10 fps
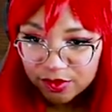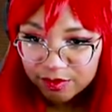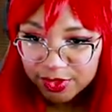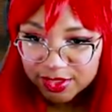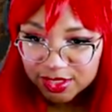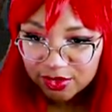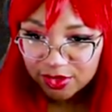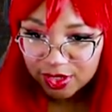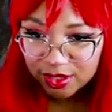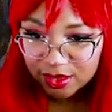something
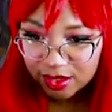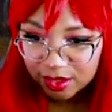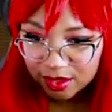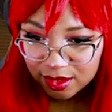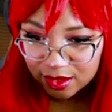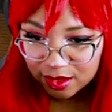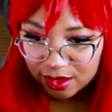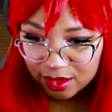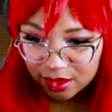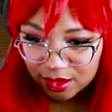secret down there?
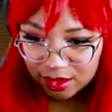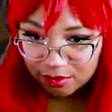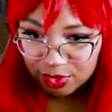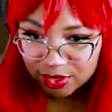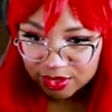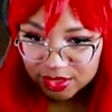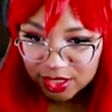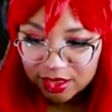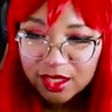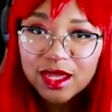Probably just
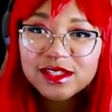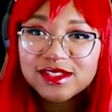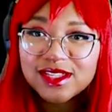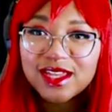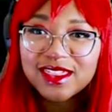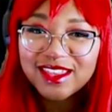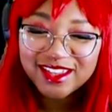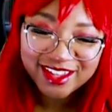death. Yeah, just death.